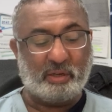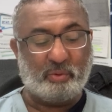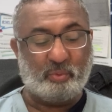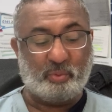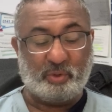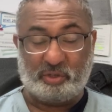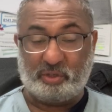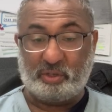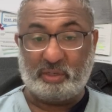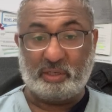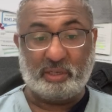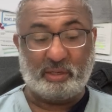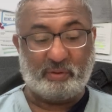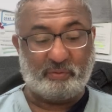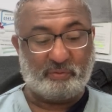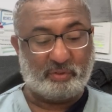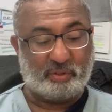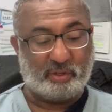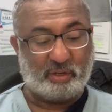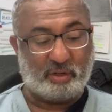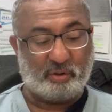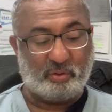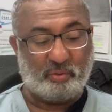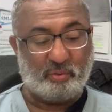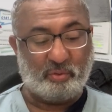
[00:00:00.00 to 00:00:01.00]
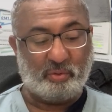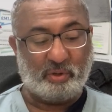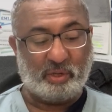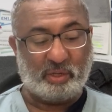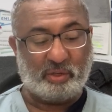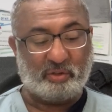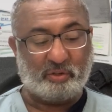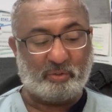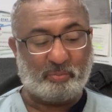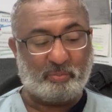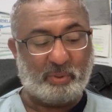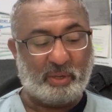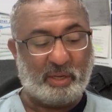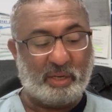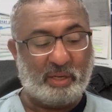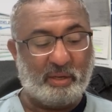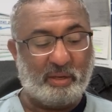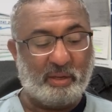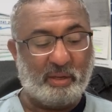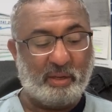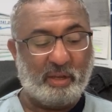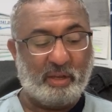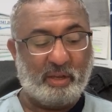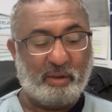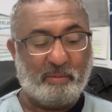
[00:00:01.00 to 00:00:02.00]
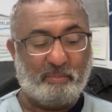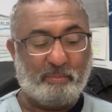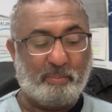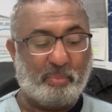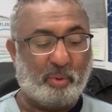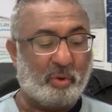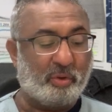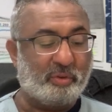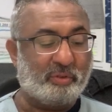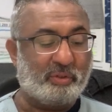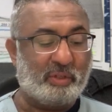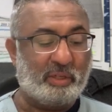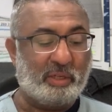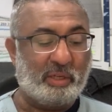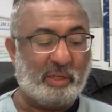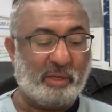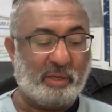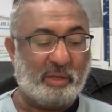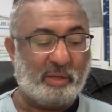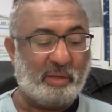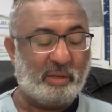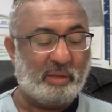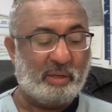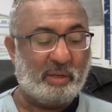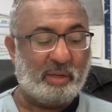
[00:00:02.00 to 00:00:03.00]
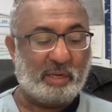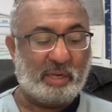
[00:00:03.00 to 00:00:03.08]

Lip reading: where she lives now in Spain, Bosnia,